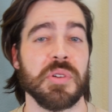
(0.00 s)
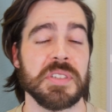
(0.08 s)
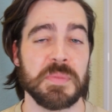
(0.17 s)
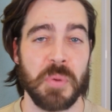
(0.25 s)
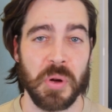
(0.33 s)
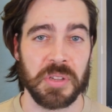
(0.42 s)

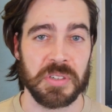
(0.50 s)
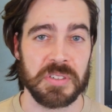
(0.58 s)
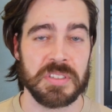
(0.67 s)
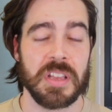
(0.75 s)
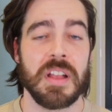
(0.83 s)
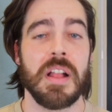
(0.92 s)
spoilers,
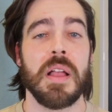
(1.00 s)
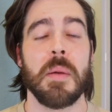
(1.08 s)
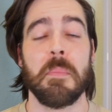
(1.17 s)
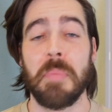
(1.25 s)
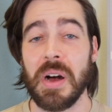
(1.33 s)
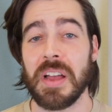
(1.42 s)

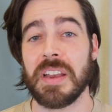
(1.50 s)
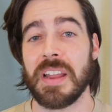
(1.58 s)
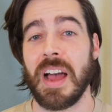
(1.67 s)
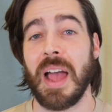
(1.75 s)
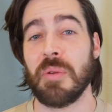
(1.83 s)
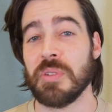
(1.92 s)
but
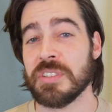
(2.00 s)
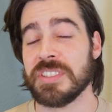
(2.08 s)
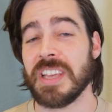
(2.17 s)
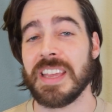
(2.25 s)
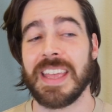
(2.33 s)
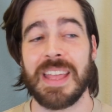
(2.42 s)
I will
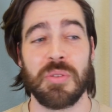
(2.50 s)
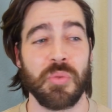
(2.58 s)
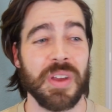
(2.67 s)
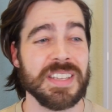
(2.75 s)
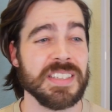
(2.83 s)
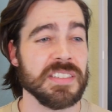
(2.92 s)
say it
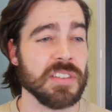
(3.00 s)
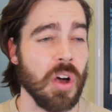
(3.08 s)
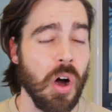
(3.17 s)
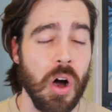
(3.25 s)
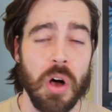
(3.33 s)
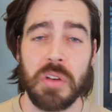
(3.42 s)
raises
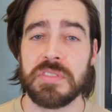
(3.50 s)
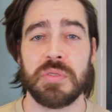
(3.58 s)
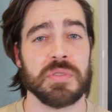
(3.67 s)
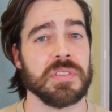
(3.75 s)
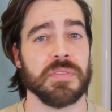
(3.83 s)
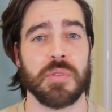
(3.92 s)
all
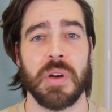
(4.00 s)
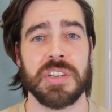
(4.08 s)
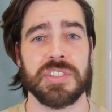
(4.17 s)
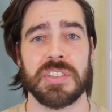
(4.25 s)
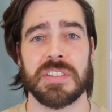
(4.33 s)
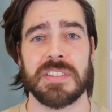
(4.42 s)
sorts of
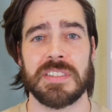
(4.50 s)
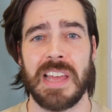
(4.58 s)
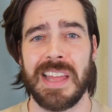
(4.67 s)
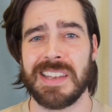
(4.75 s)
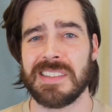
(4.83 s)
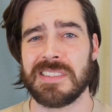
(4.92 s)
questions
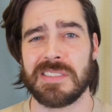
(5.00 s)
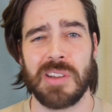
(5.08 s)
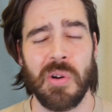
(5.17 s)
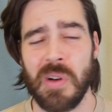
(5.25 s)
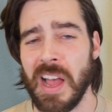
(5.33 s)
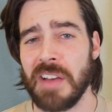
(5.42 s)
that
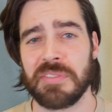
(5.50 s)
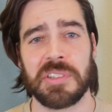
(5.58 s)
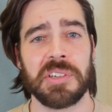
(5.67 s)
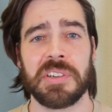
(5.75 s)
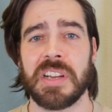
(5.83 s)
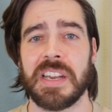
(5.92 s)
don't have
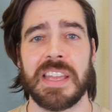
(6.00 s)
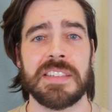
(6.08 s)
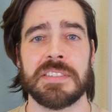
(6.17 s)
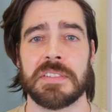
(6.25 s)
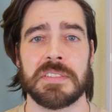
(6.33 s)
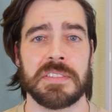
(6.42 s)
clear-cut
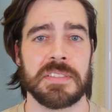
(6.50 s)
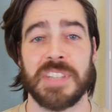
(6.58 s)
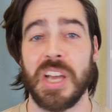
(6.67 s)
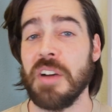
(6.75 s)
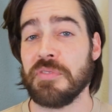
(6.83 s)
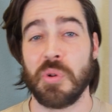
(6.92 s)
answers.
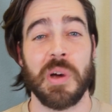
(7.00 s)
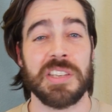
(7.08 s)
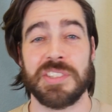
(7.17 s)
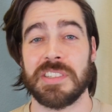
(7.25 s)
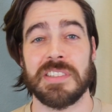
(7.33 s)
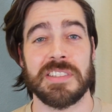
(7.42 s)
Tough questions